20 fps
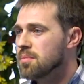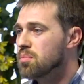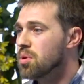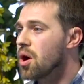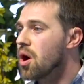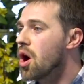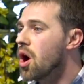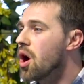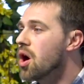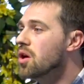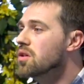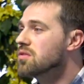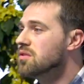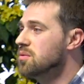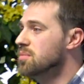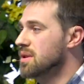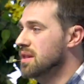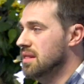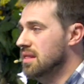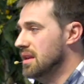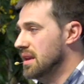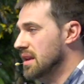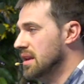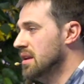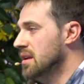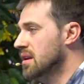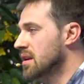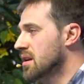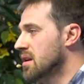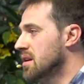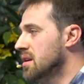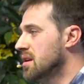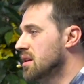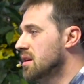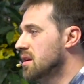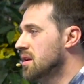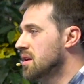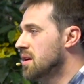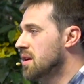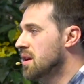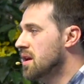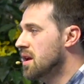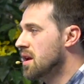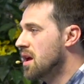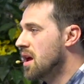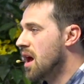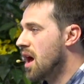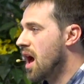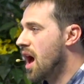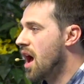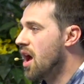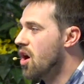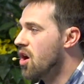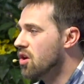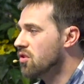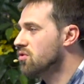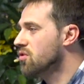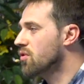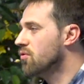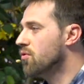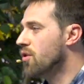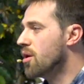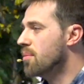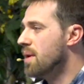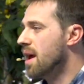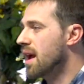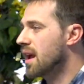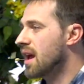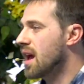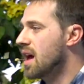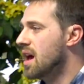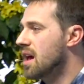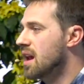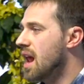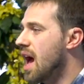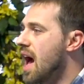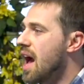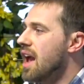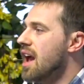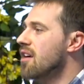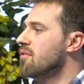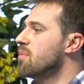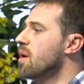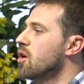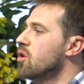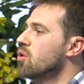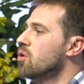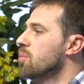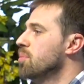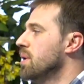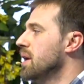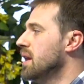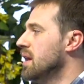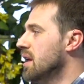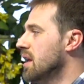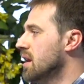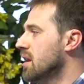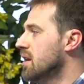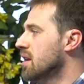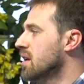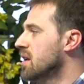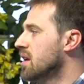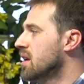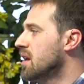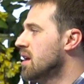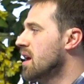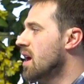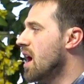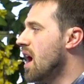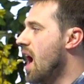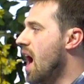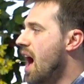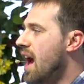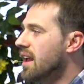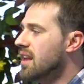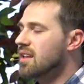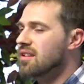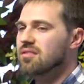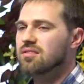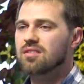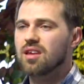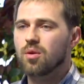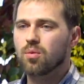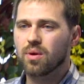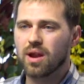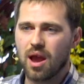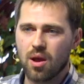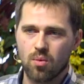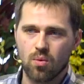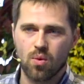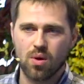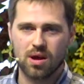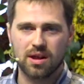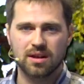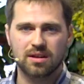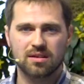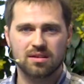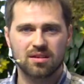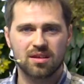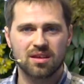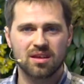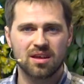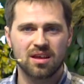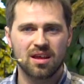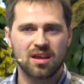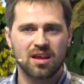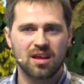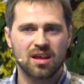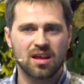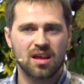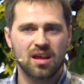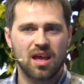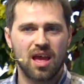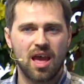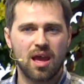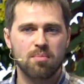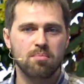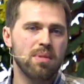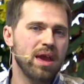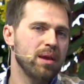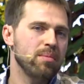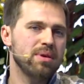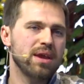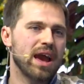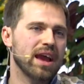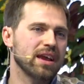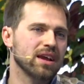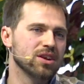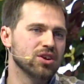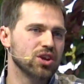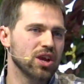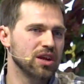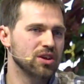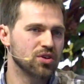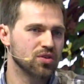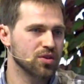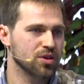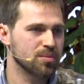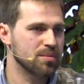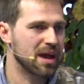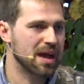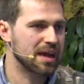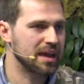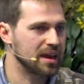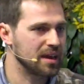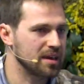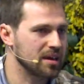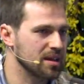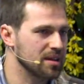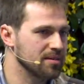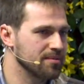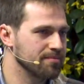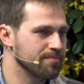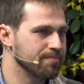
But ultimately, I also fall back on, I have my own opinion. I can say what I want, and maybe I can change their mind.